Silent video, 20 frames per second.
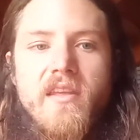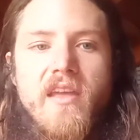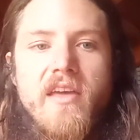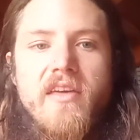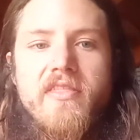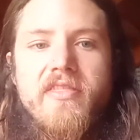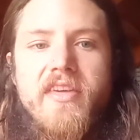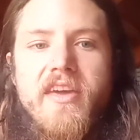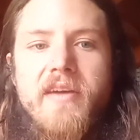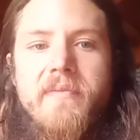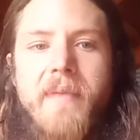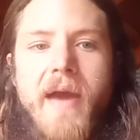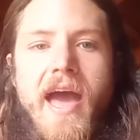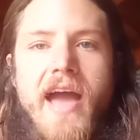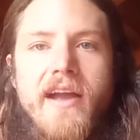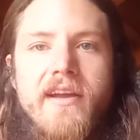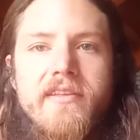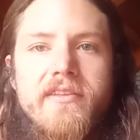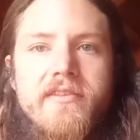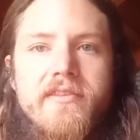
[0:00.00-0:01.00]
think
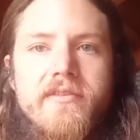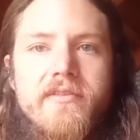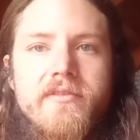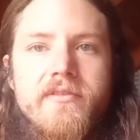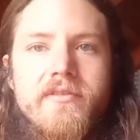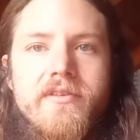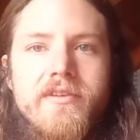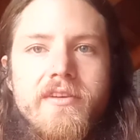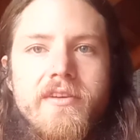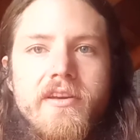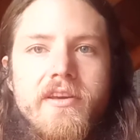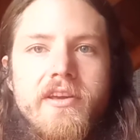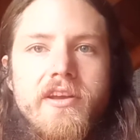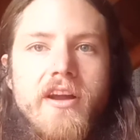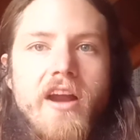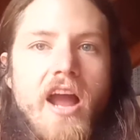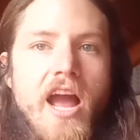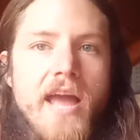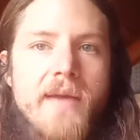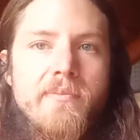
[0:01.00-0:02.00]
back to your
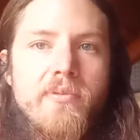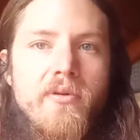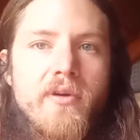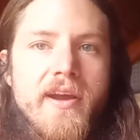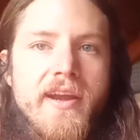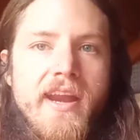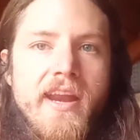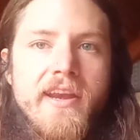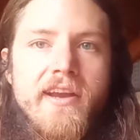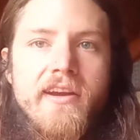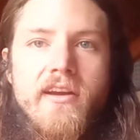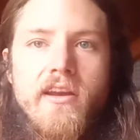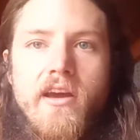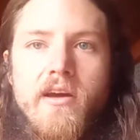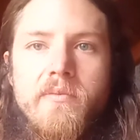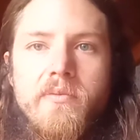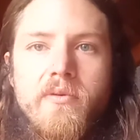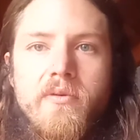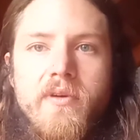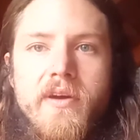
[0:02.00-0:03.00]
high point and your low
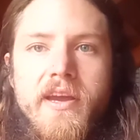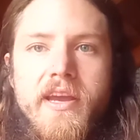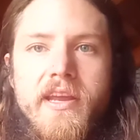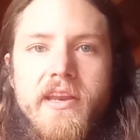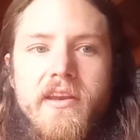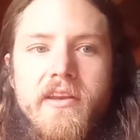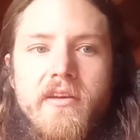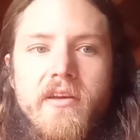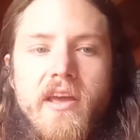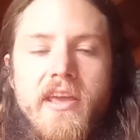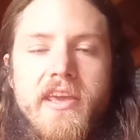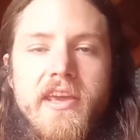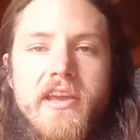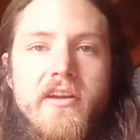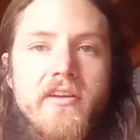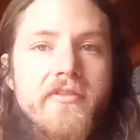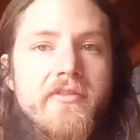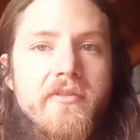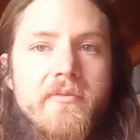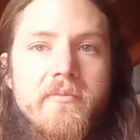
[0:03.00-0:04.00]
point a
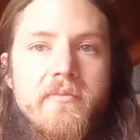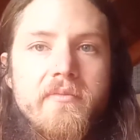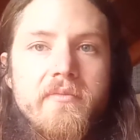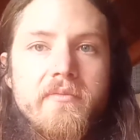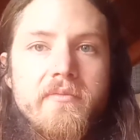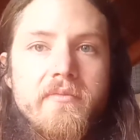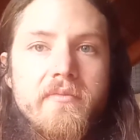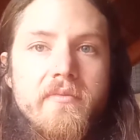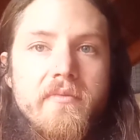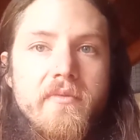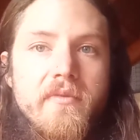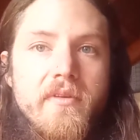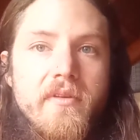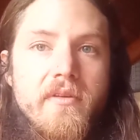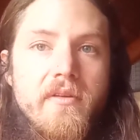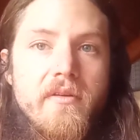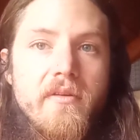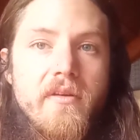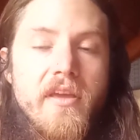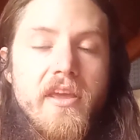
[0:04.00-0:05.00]
year
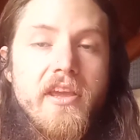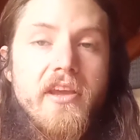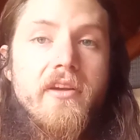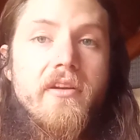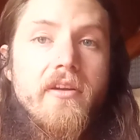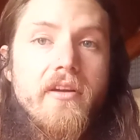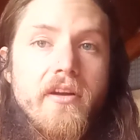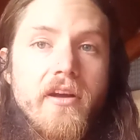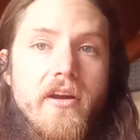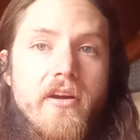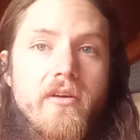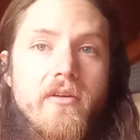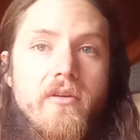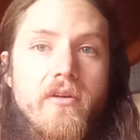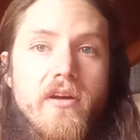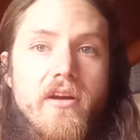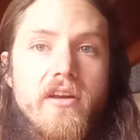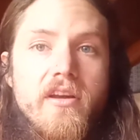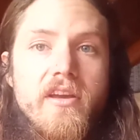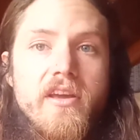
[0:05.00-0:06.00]
ago,
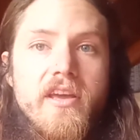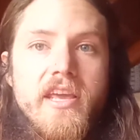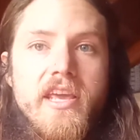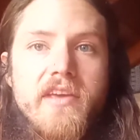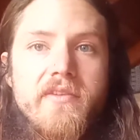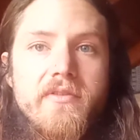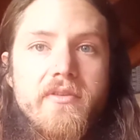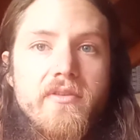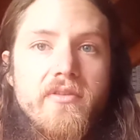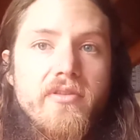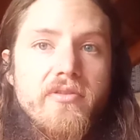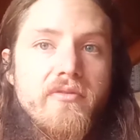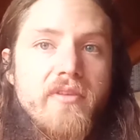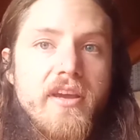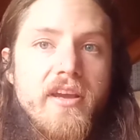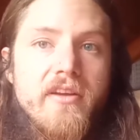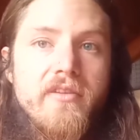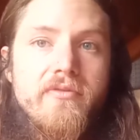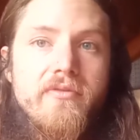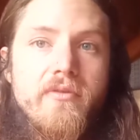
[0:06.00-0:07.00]
or even
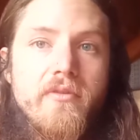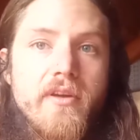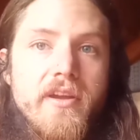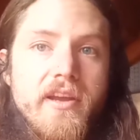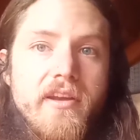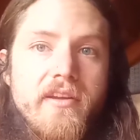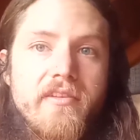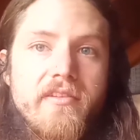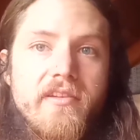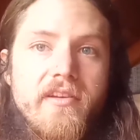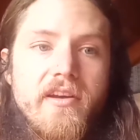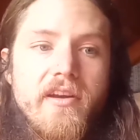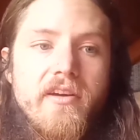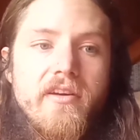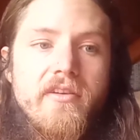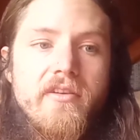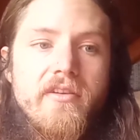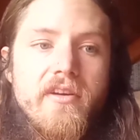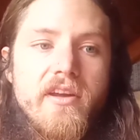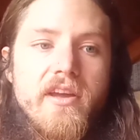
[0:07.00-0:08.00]
3 or 4 years
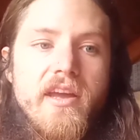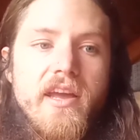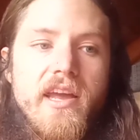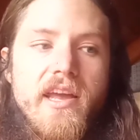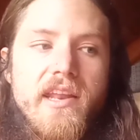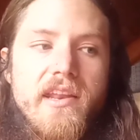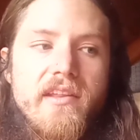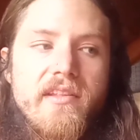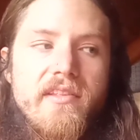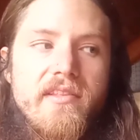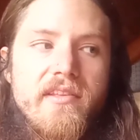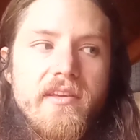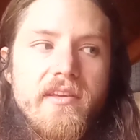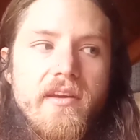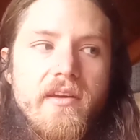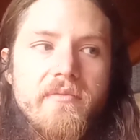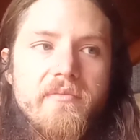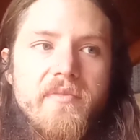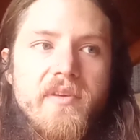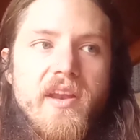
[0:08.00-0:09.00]
ago, and
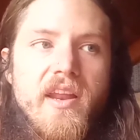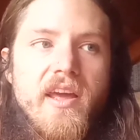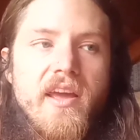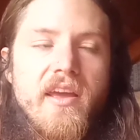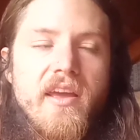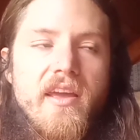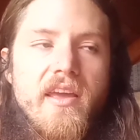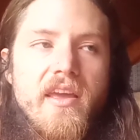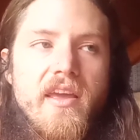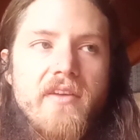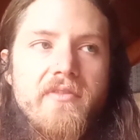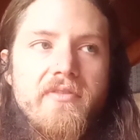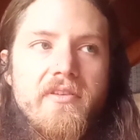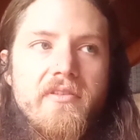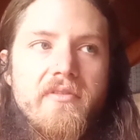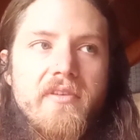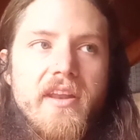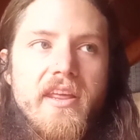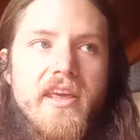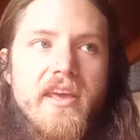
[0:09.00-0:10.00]
be like, if you
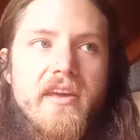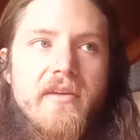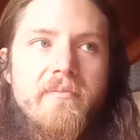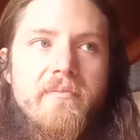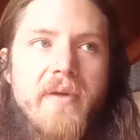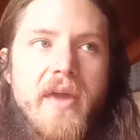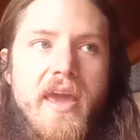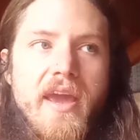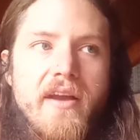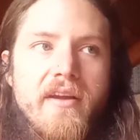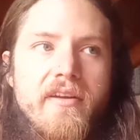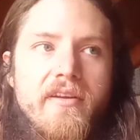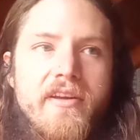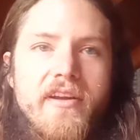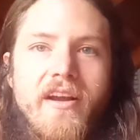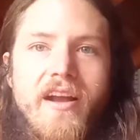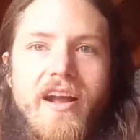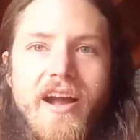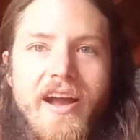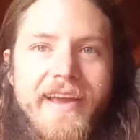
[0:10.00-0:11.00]
really compare your
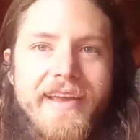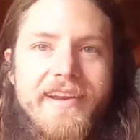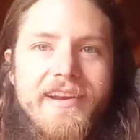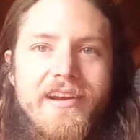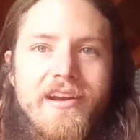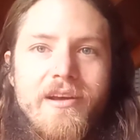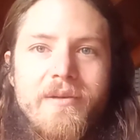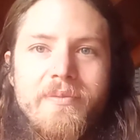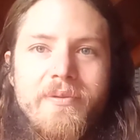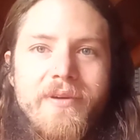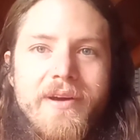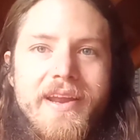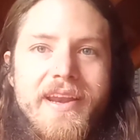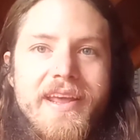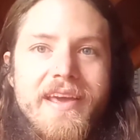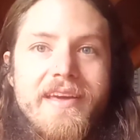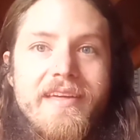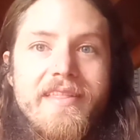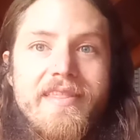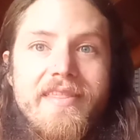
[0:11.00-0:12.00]
high and your low point
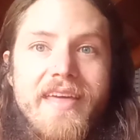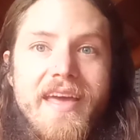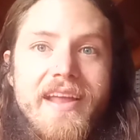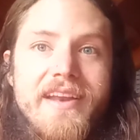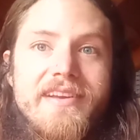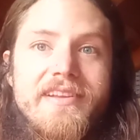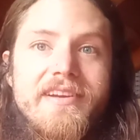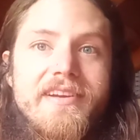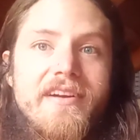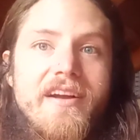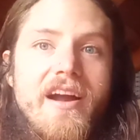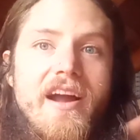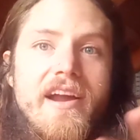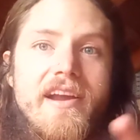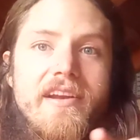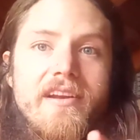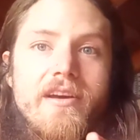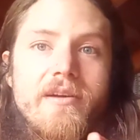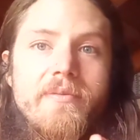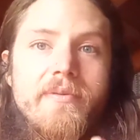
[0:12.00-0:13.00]
then to your high
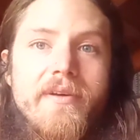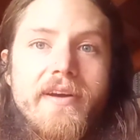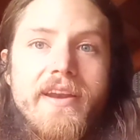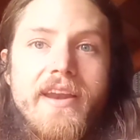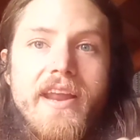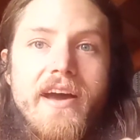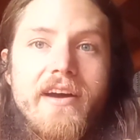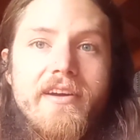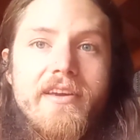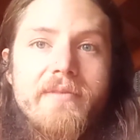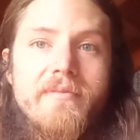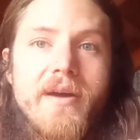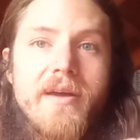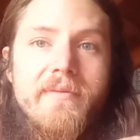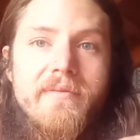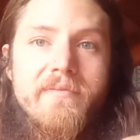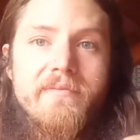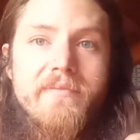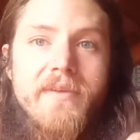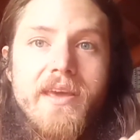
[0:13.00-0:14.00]
and low point now, you
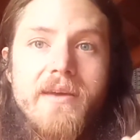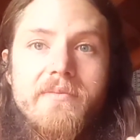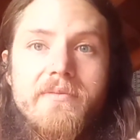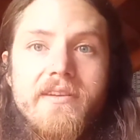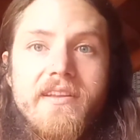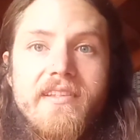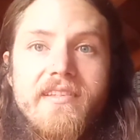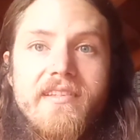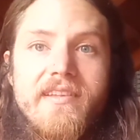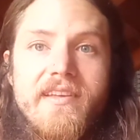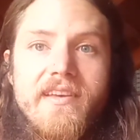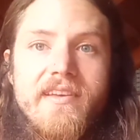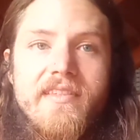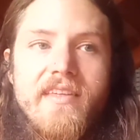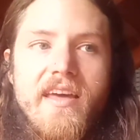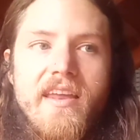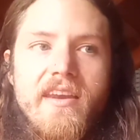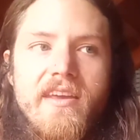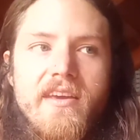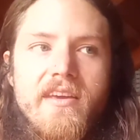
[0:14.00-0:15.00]
might be able to see
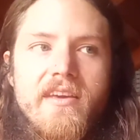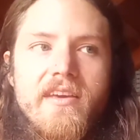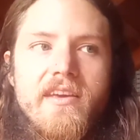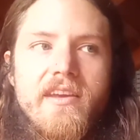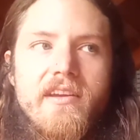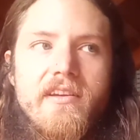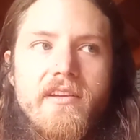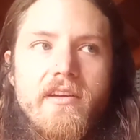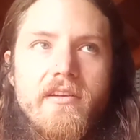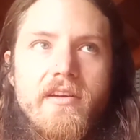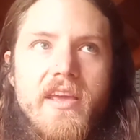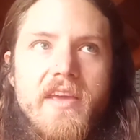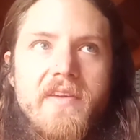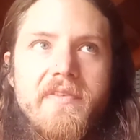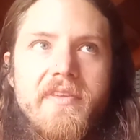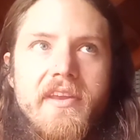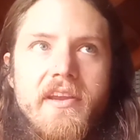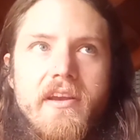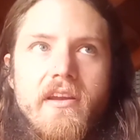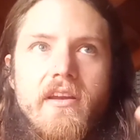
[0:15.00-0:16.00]
that,
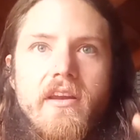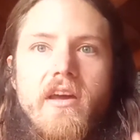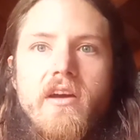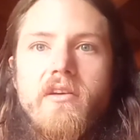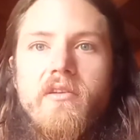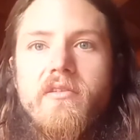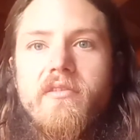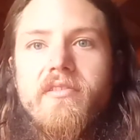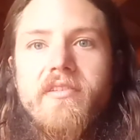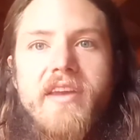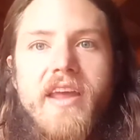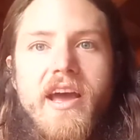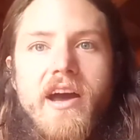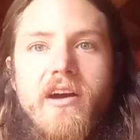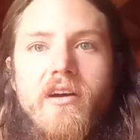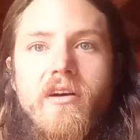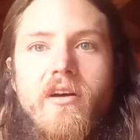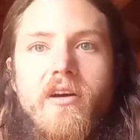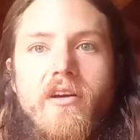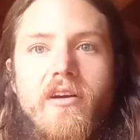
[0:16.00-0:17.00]
even your lows
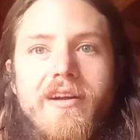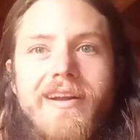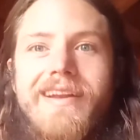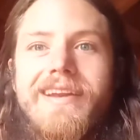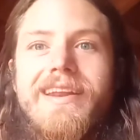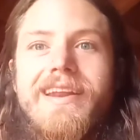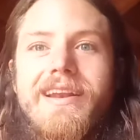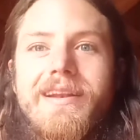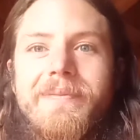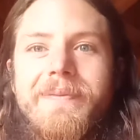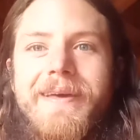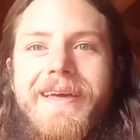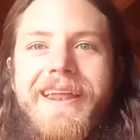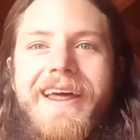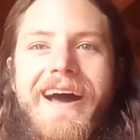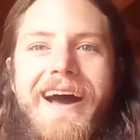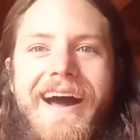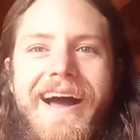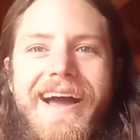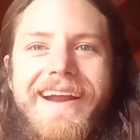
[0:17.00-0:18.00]
now are a little bit
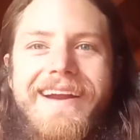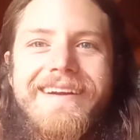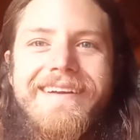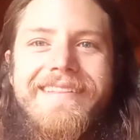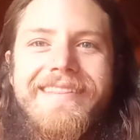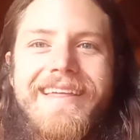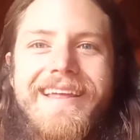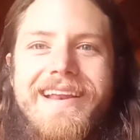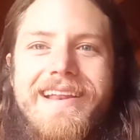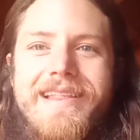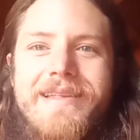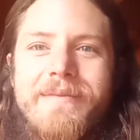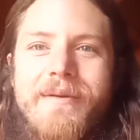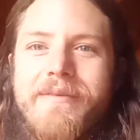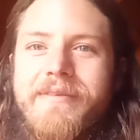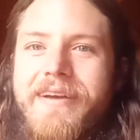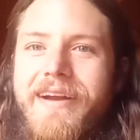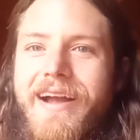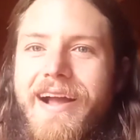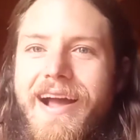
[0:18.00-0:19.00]
higher than some
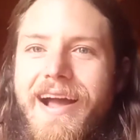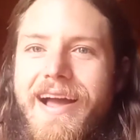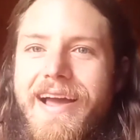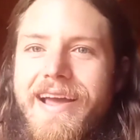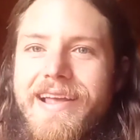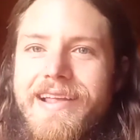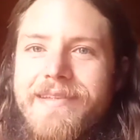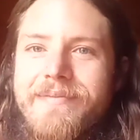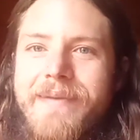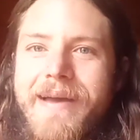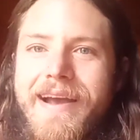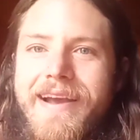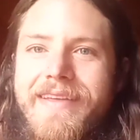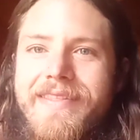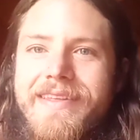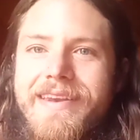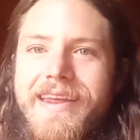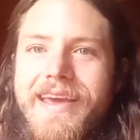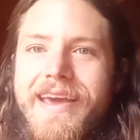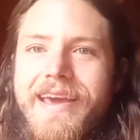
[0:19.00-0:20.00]
of your highs back in
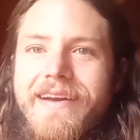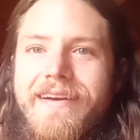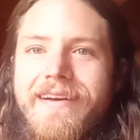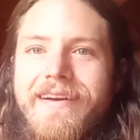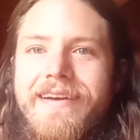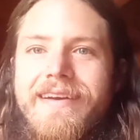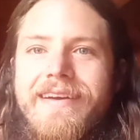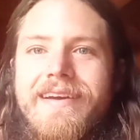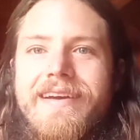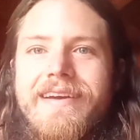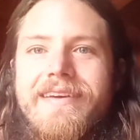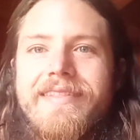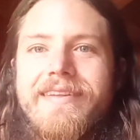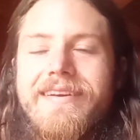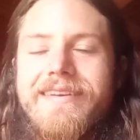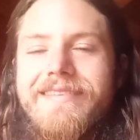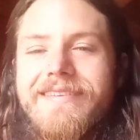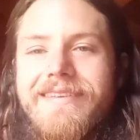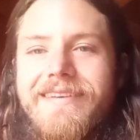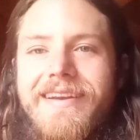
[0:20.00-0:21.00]
the day, or
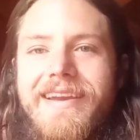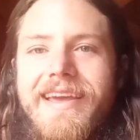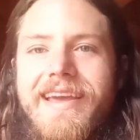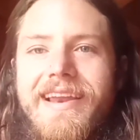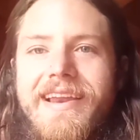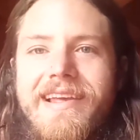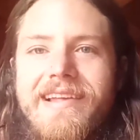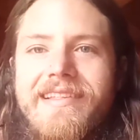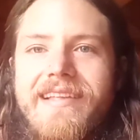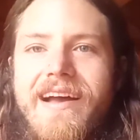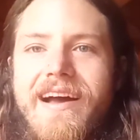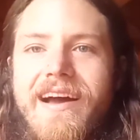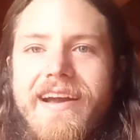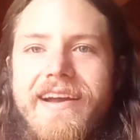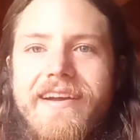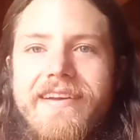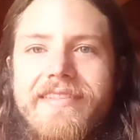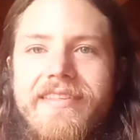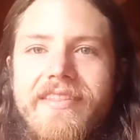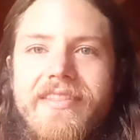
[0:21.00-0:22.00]
they're certainly at least
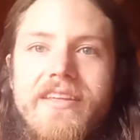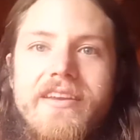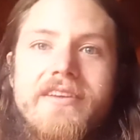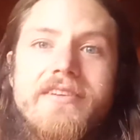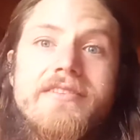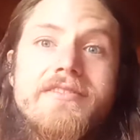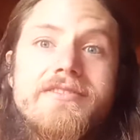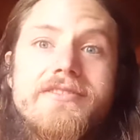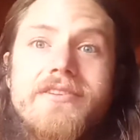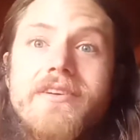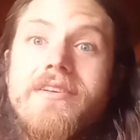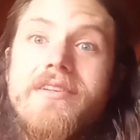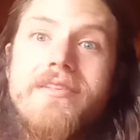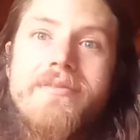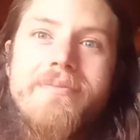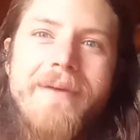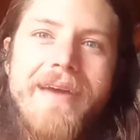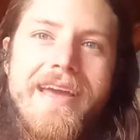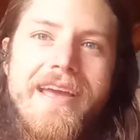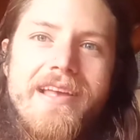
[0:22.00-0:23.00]
higher than the neutral
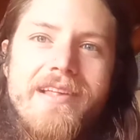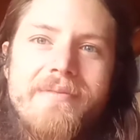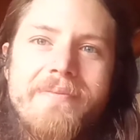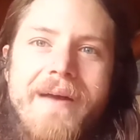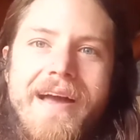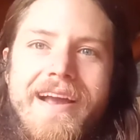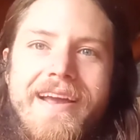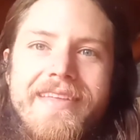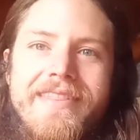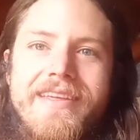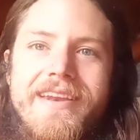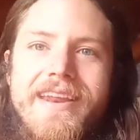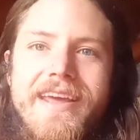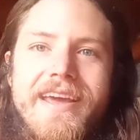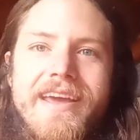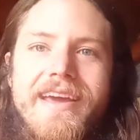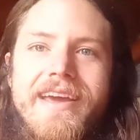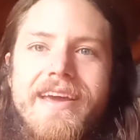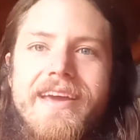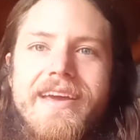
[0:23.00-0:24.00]
space back in the
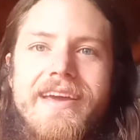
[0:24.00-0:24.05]
day.